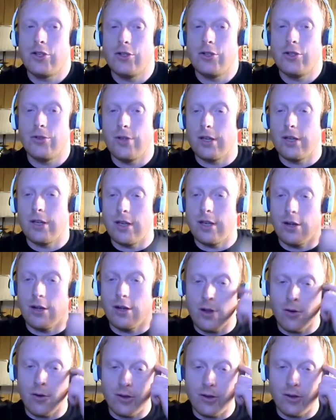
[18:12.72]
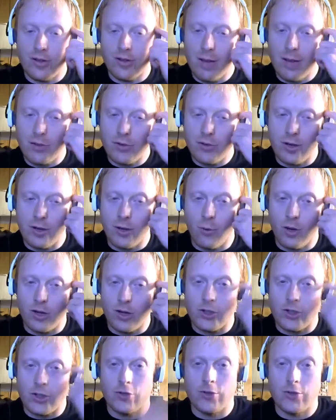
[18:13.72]
There are times you're going to
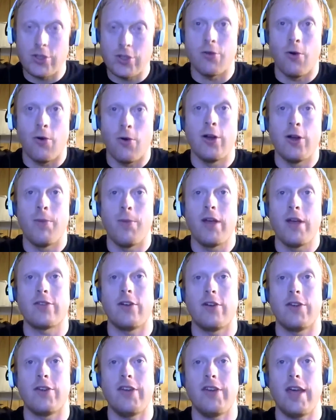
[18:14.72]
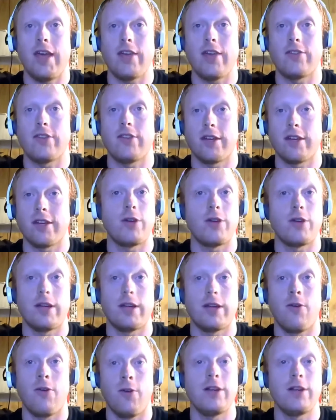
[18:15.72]
want to choose your oil based on taste, and
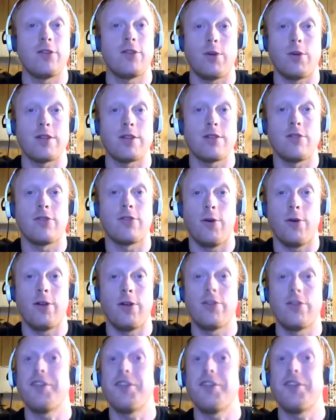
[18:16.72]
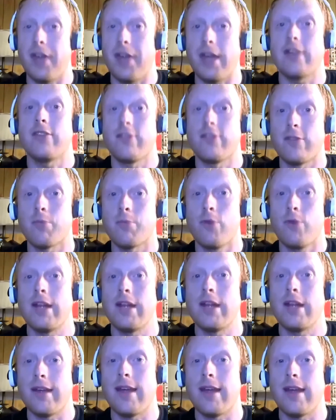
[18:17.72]
coconut oil is one of those oils that tastes
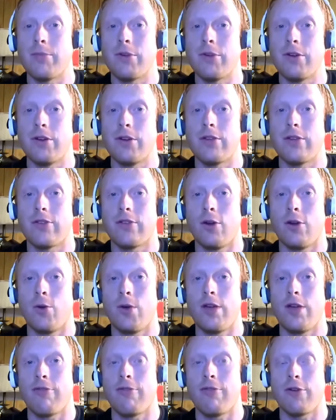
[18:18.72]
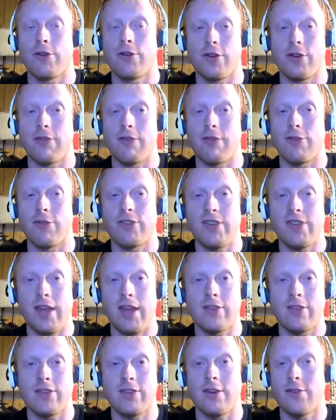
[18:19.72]
pretty damn good. So if you're cooking for
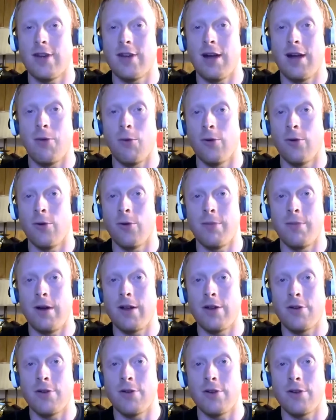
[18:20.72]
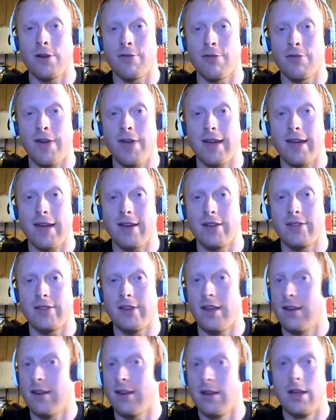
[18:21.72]
taste and you're not worried about your fat
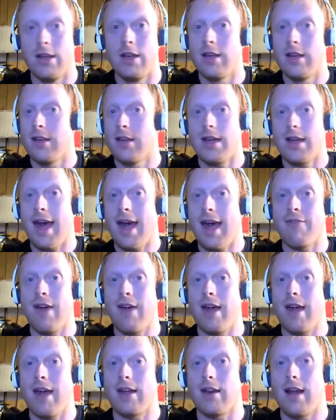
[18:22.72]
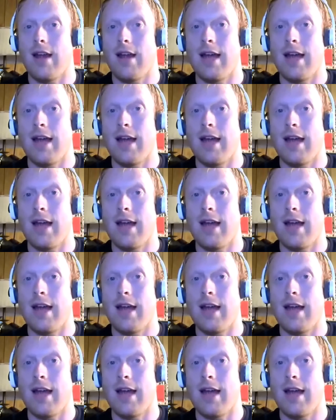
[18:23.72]
content, have at it.